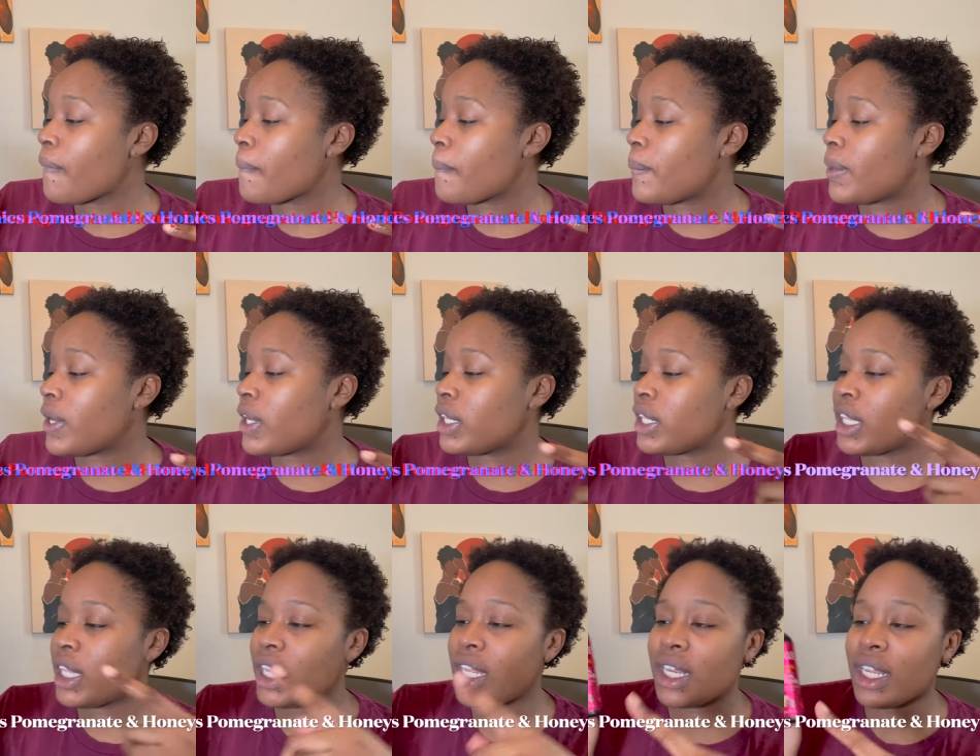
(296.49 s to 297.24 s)
But
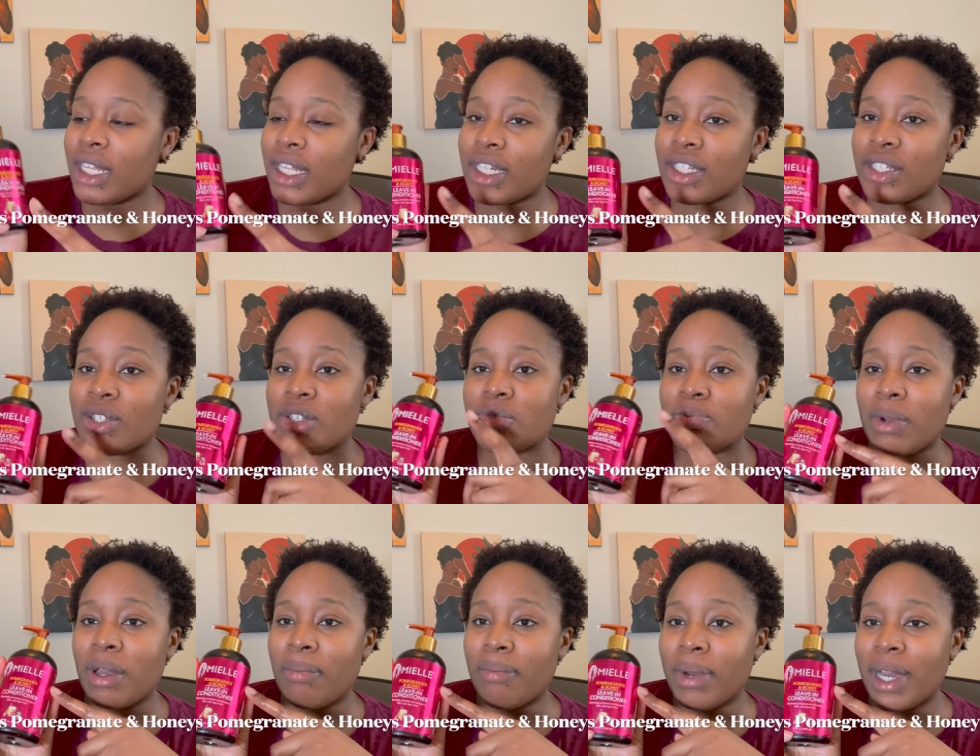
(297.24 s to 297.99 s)
then I like to use
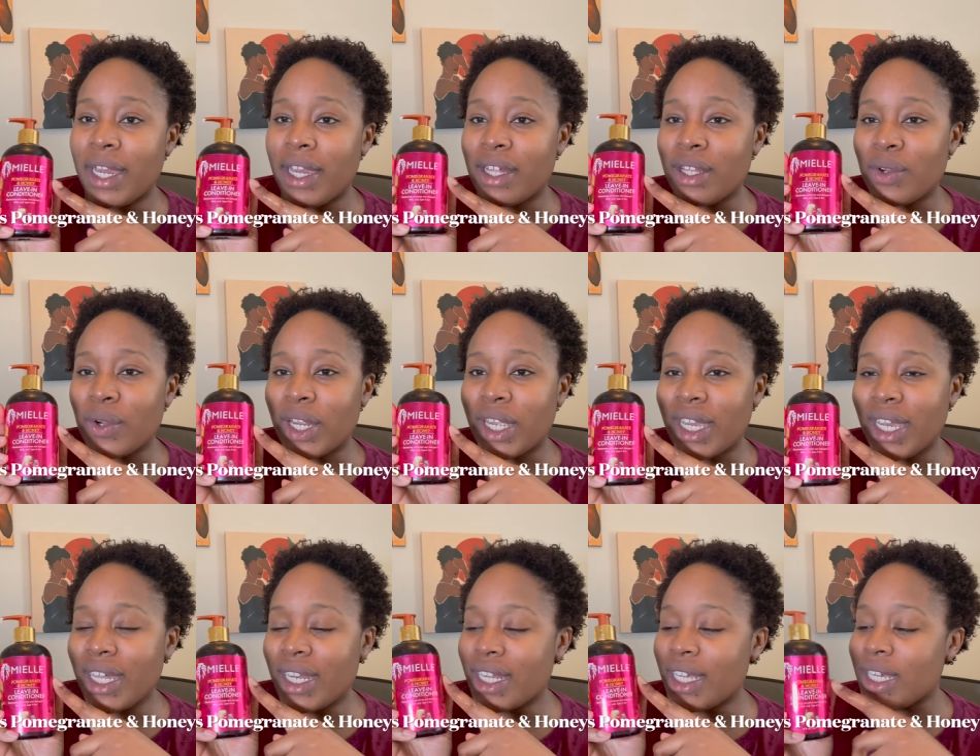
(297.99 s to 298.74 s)
my Myel
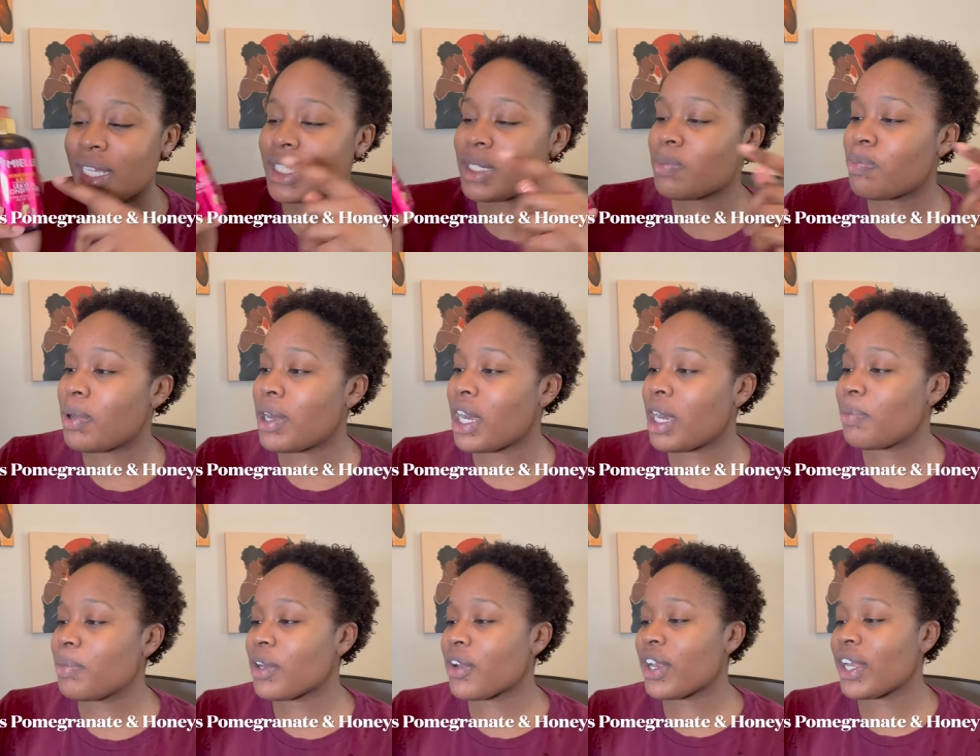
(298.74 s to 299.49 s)
Organics
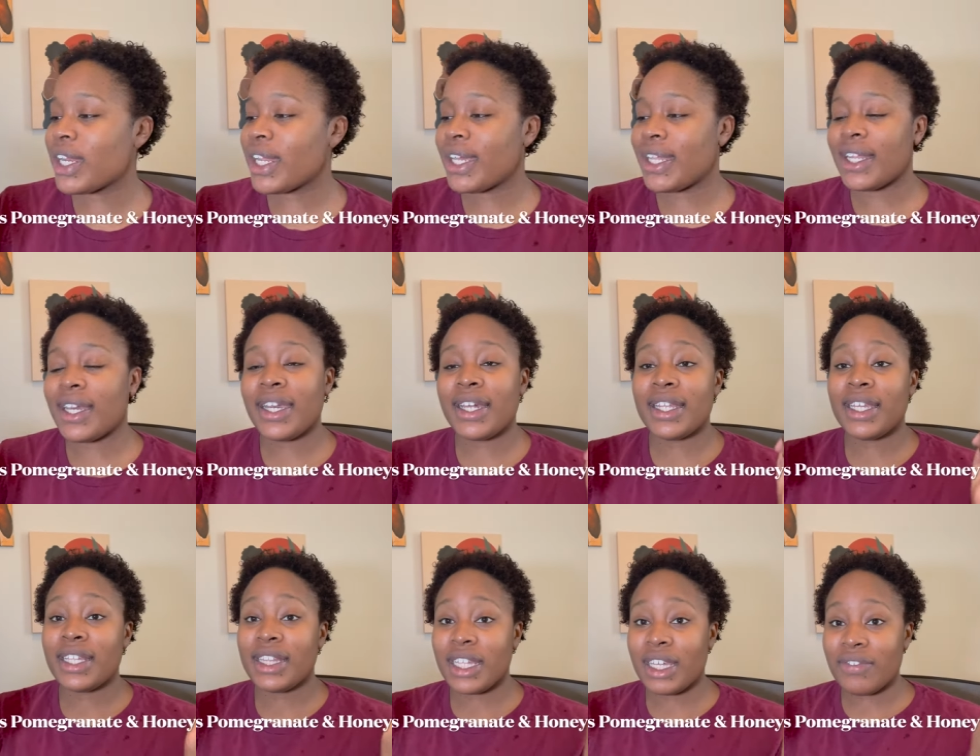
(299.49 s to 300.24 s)
pomegranate and
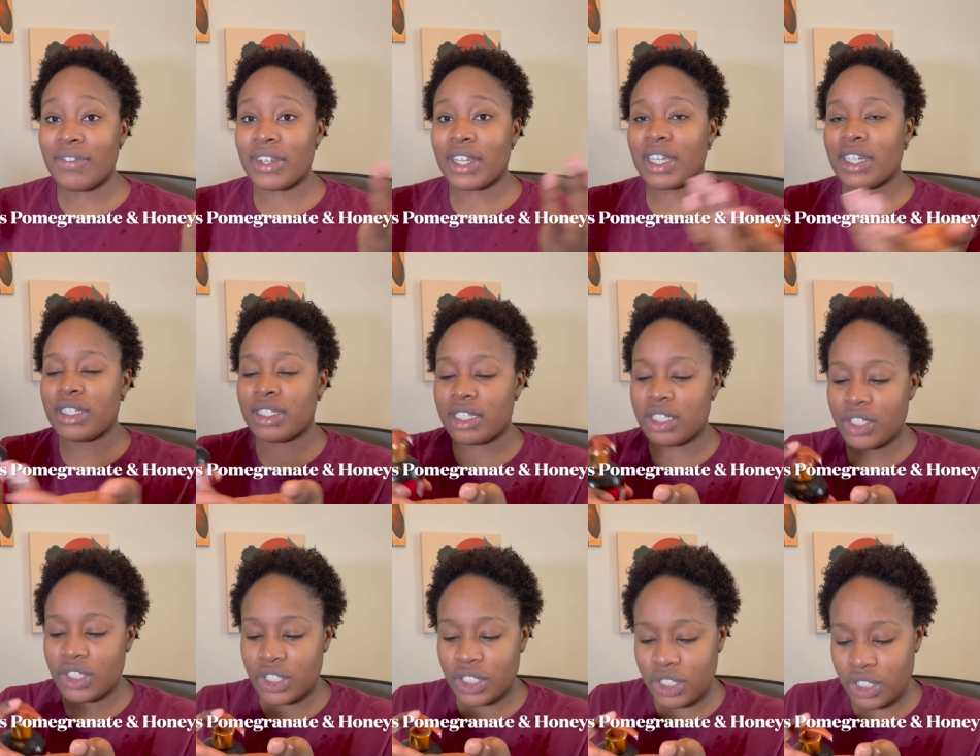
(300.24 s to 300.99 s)
honey leave-in
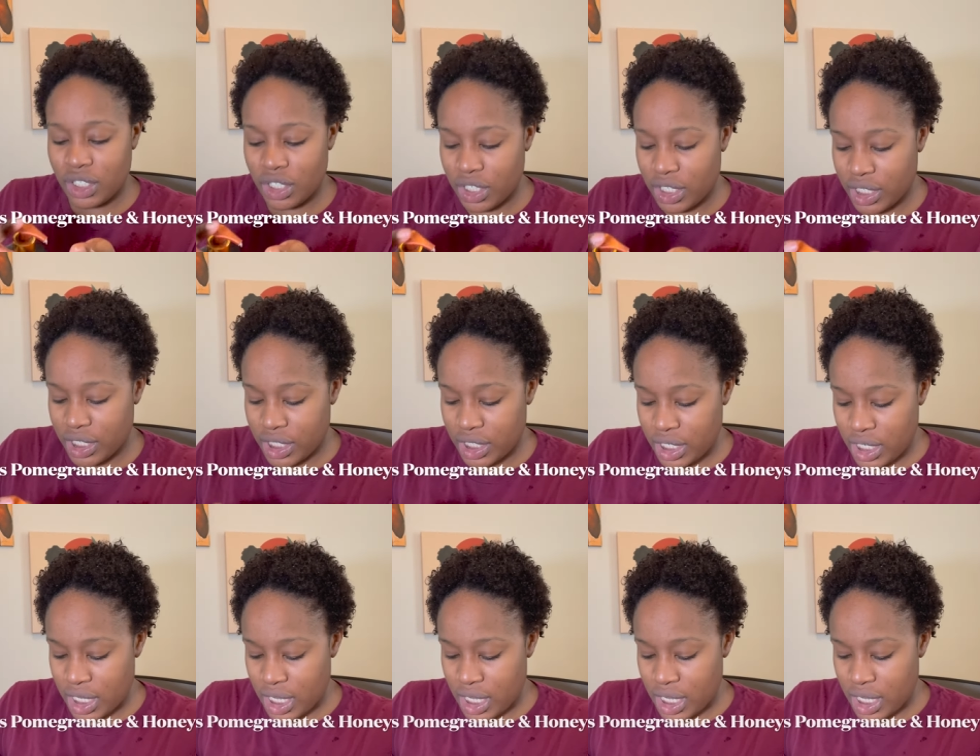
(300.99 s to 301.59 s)
conditioner.